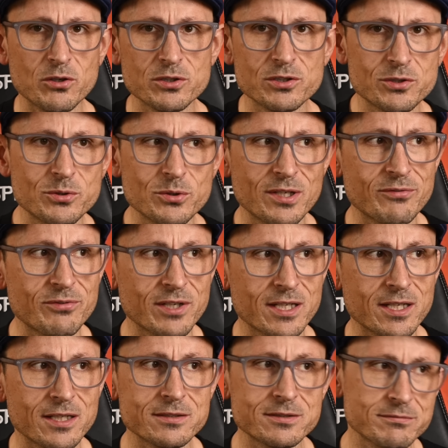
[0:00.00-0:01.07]
on the two different
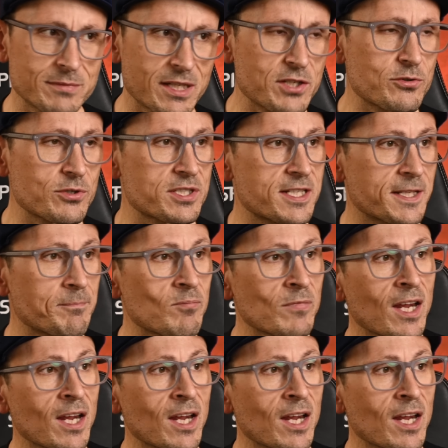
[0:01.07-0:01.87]
cards. Interesting.